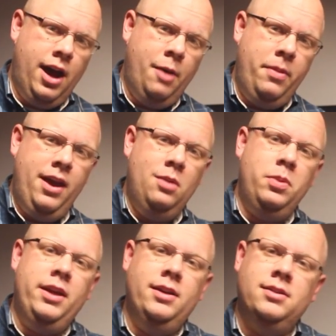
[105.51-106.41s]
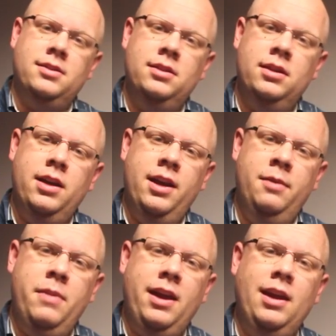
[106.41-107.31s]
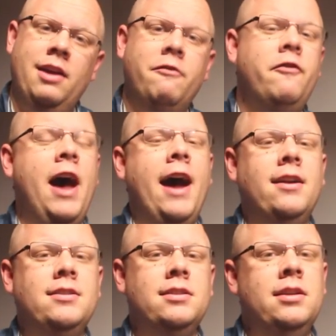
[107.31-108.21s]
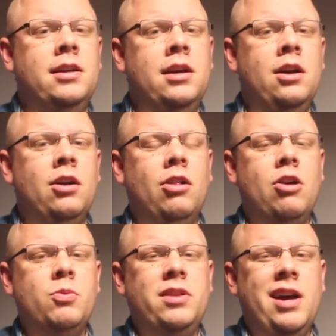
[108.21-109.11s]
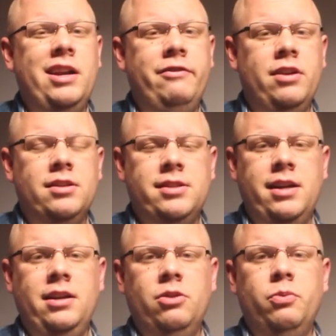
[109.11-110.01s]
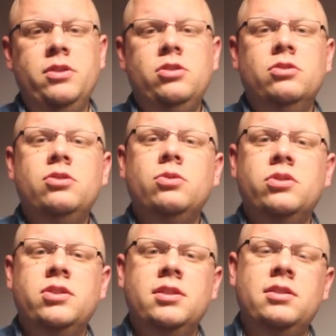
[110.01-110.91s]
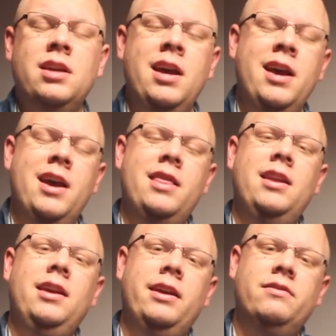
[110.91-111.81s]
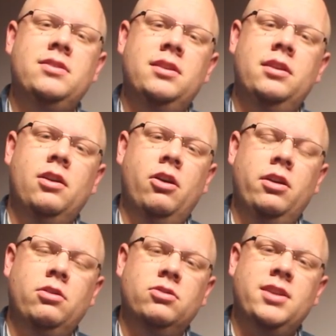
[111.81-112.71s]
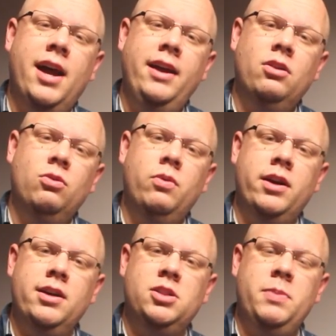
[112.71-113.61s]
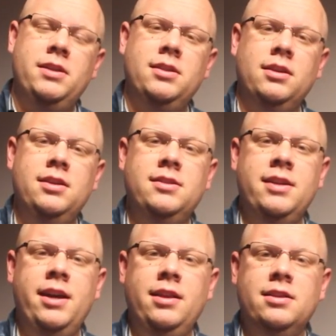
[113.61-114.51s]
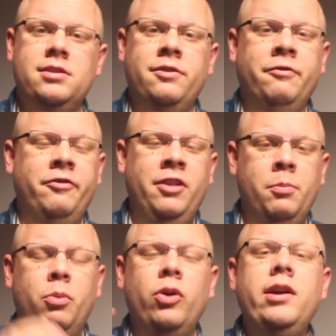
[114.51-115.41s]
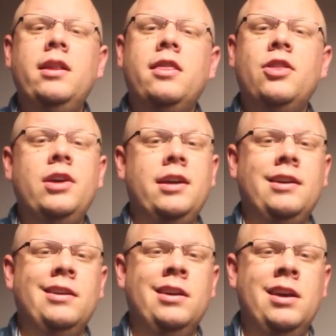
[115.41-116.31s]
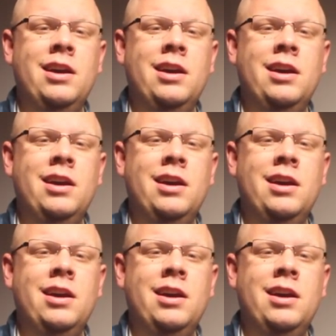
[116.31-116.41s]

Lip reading: op-ed piece and making it fact, along with not even citing the original sources. And then he gives an article title where it's basically saying this some flamboyant thing